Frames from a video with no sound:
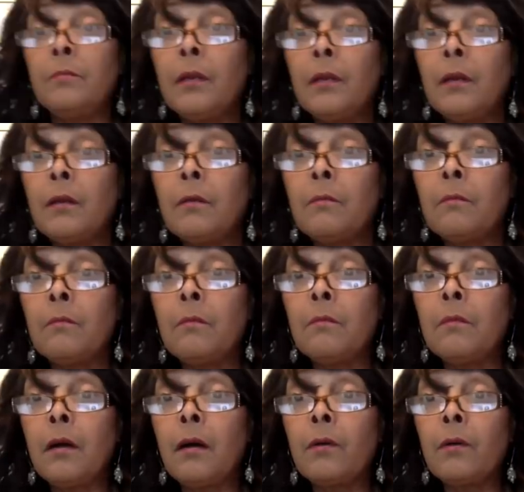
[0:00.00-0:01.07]

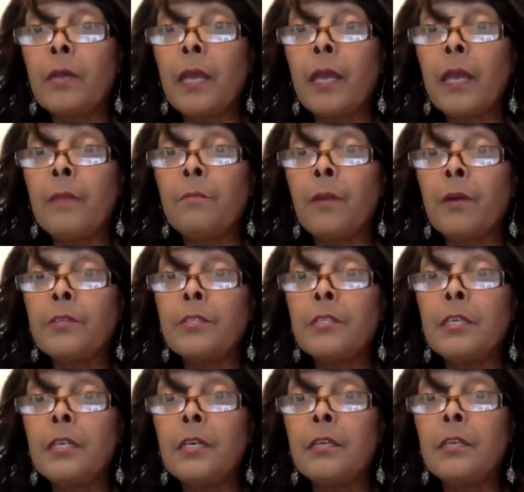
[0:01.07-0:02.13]
Okay.
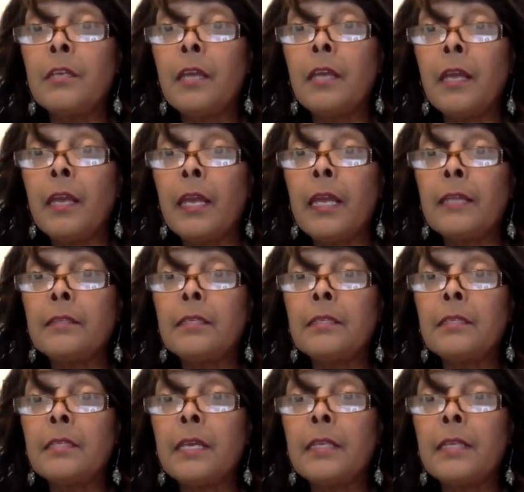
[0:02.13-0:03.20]
Marcy and Anthony
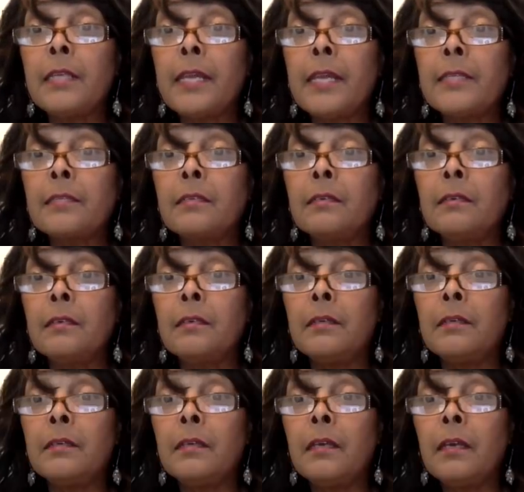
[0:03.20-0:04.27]
said that's good.
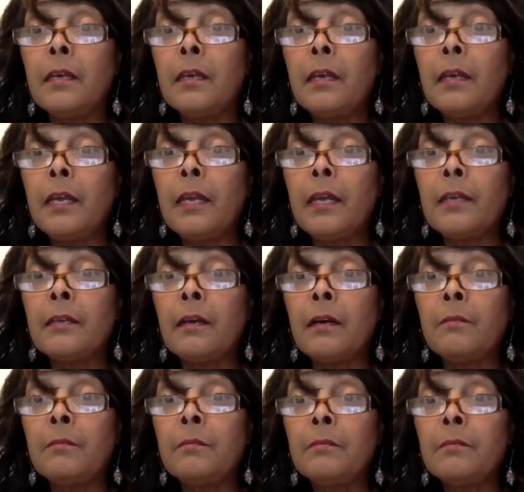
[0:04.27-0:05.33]
And
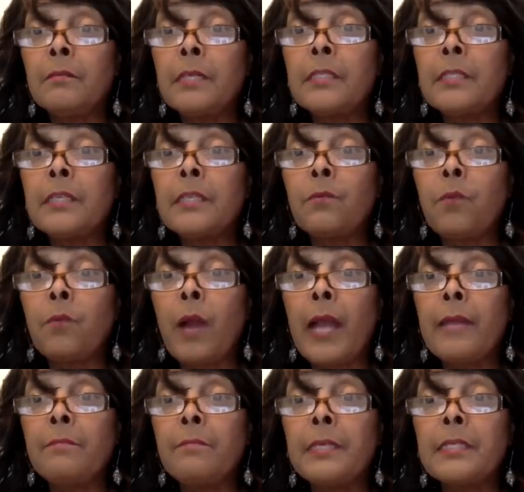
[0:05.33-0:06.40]
they said, right,
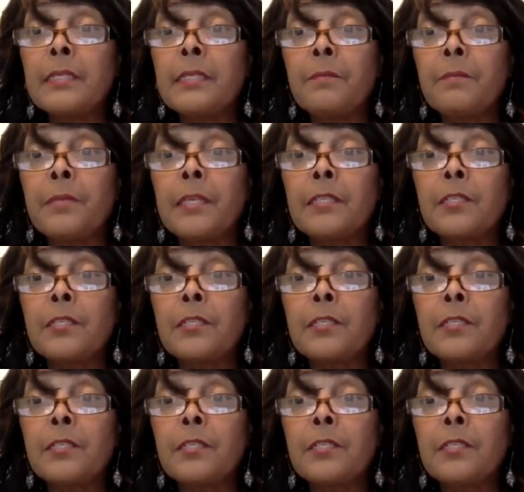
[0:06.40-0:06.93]
miss something so